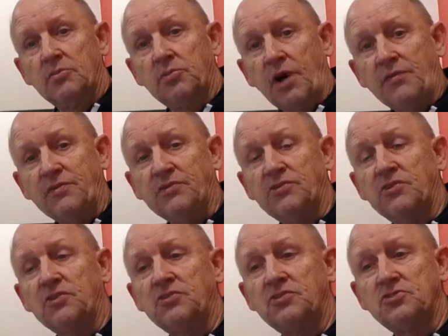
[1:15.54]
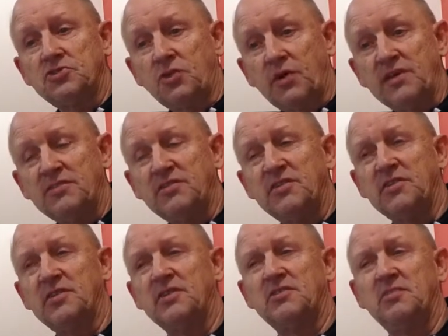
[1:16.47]
preferences,
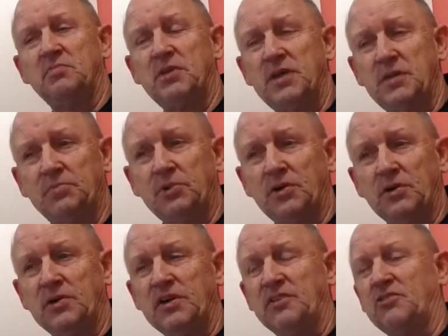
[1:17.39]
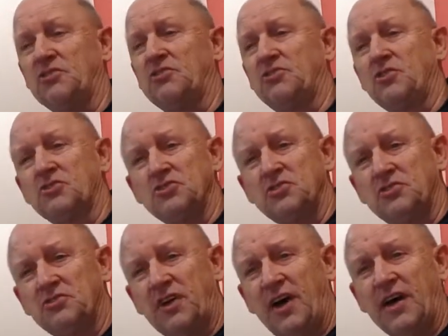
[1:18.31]
choices, people. It's a
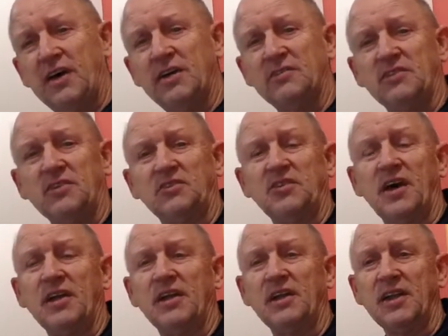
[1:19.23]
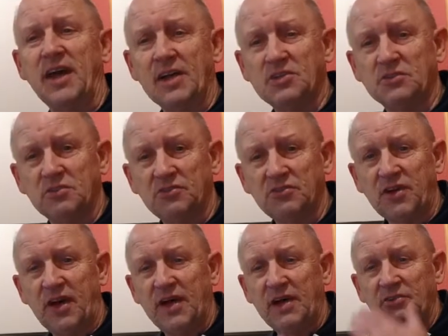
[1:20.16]
social science. It's not a natural
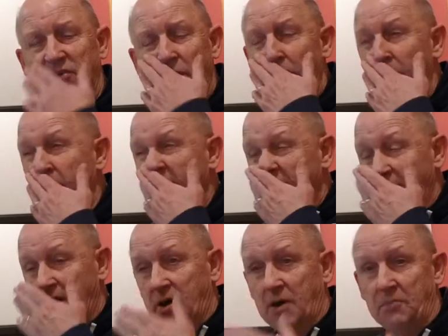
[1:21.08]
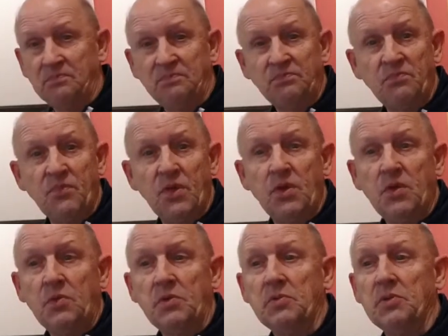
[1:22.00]
science.
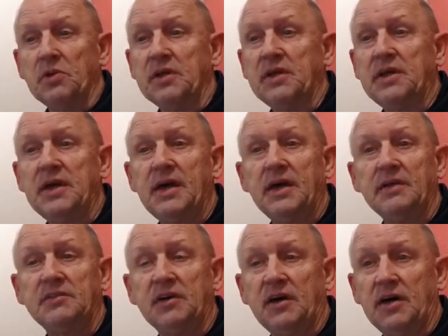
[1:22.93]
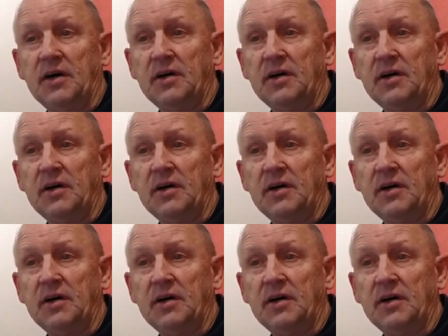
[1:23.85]
We really can't